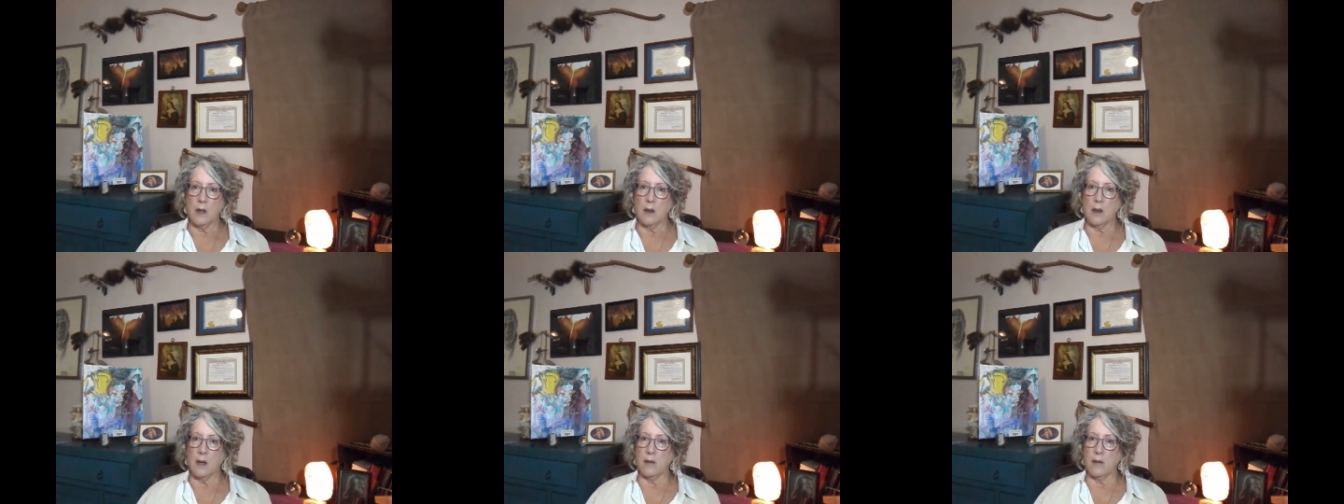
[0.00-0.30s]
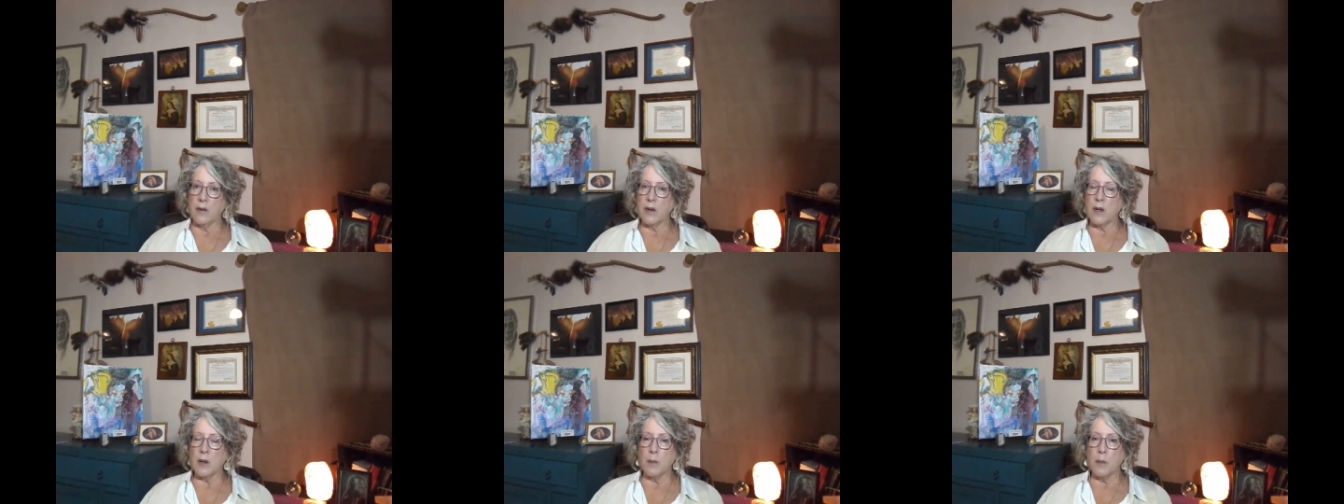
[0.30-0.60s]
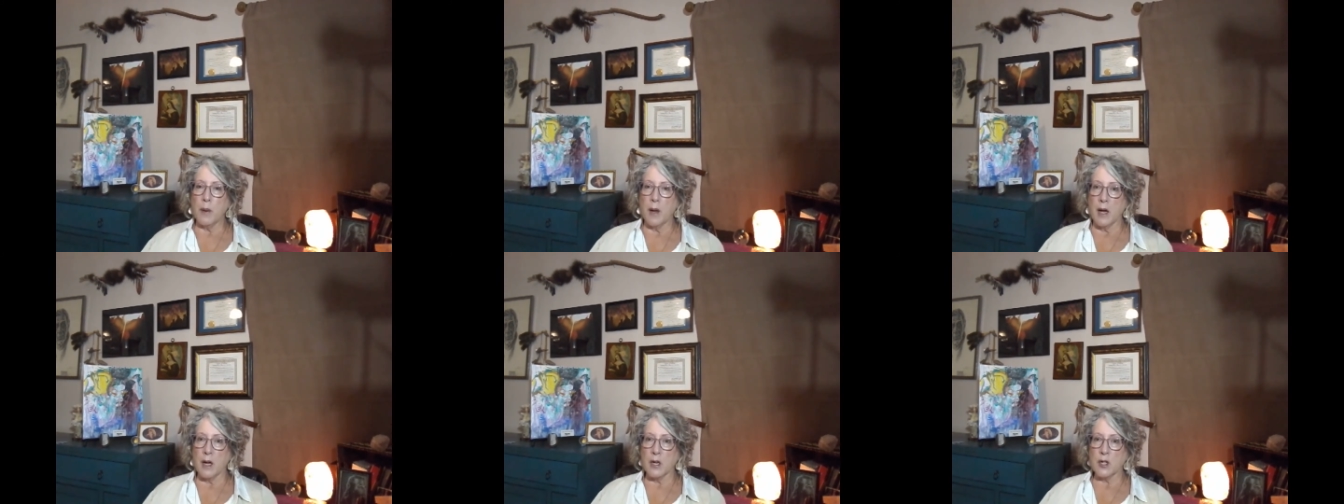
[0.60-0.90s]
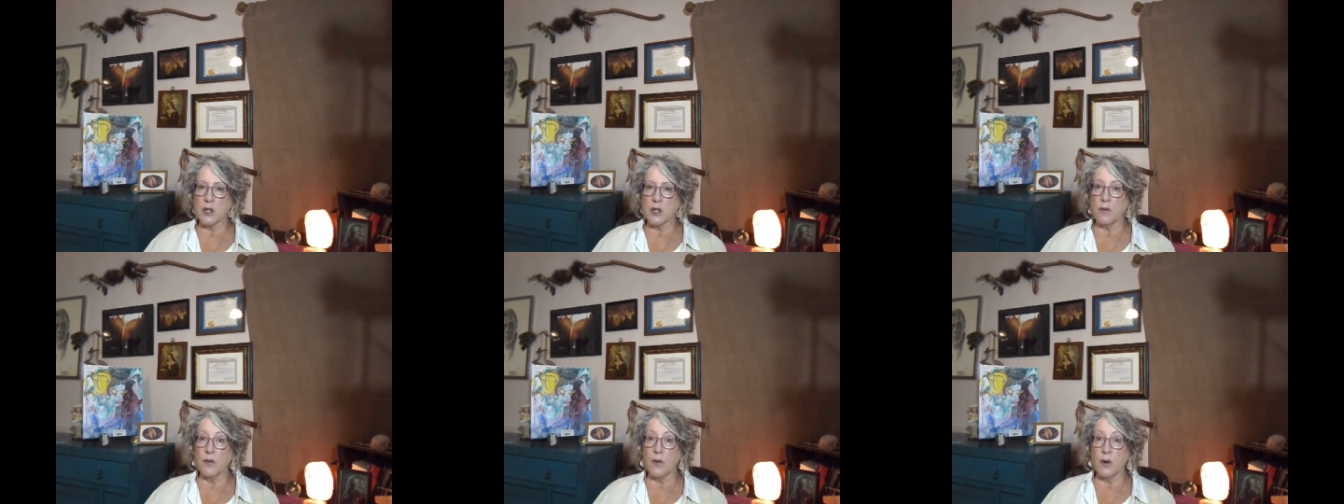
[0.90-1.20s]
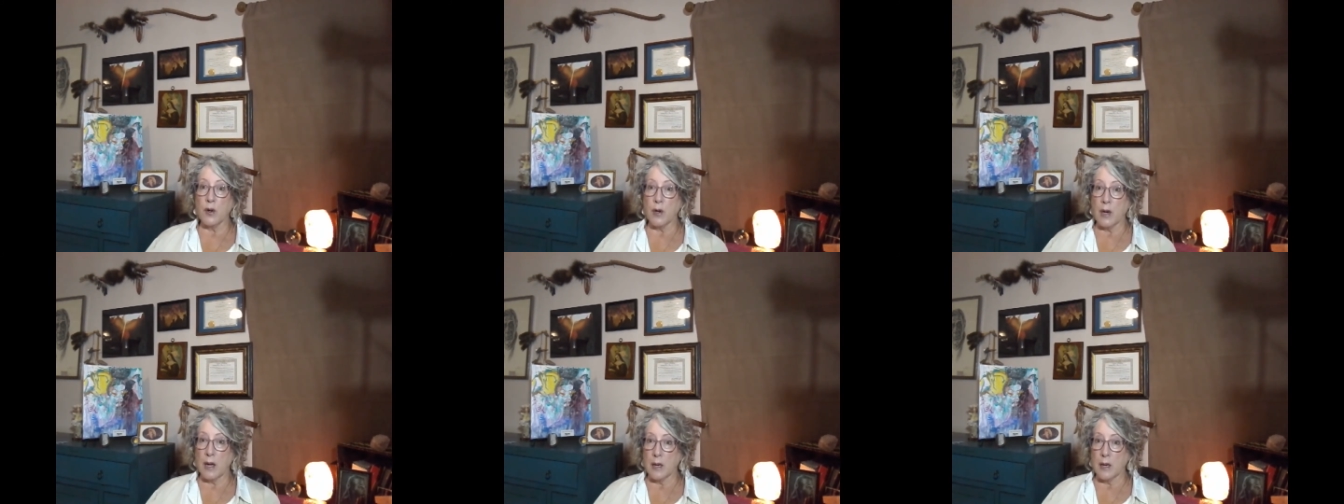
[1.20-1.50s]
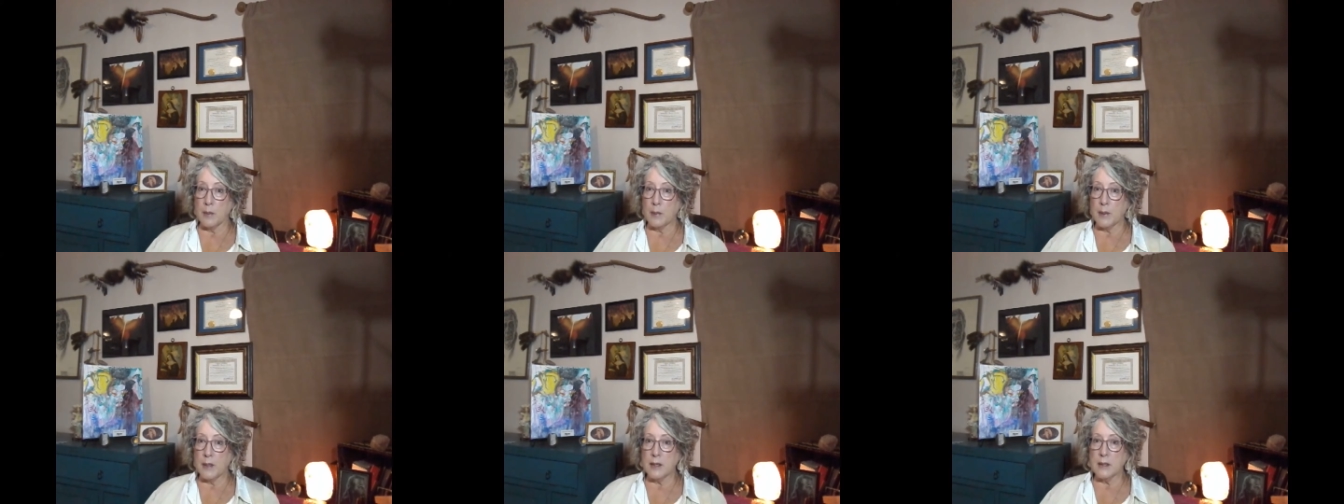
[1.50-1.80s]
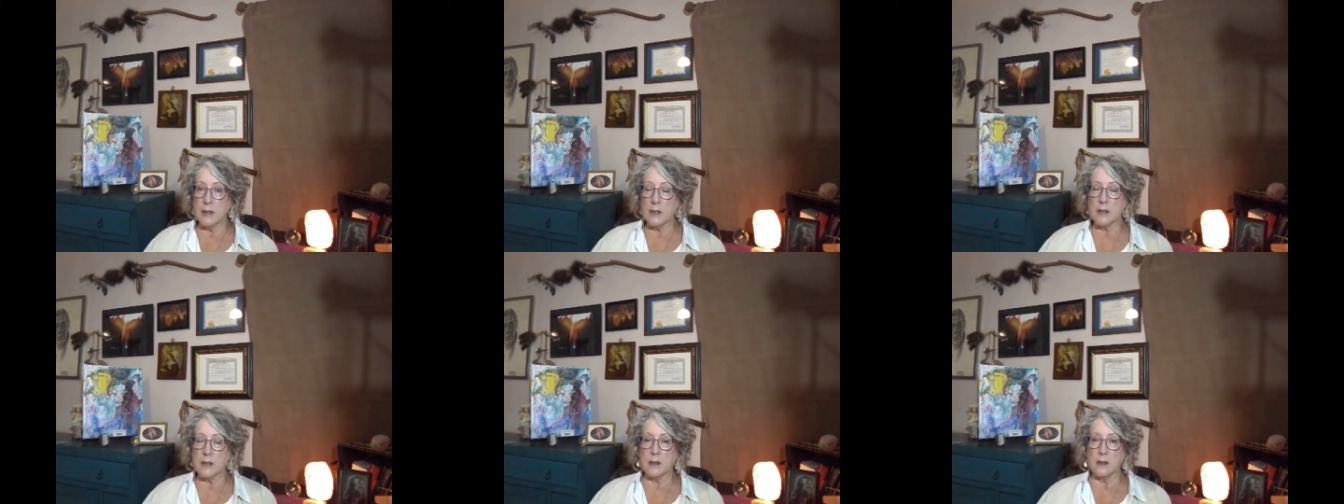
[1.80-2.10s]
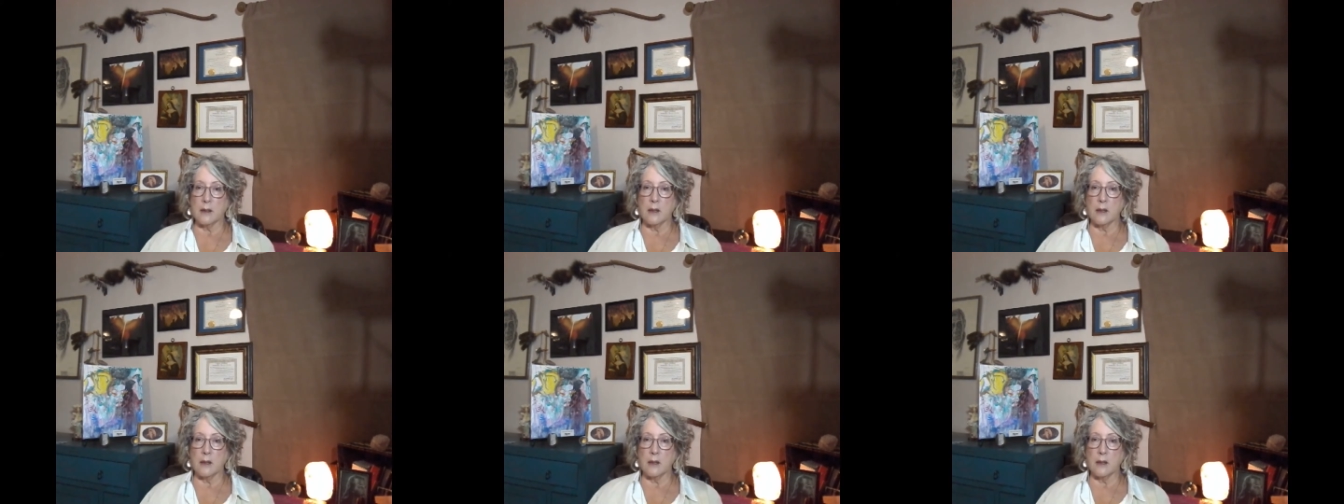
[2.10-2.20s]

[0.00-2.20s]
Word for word: love and compassion for your enemies,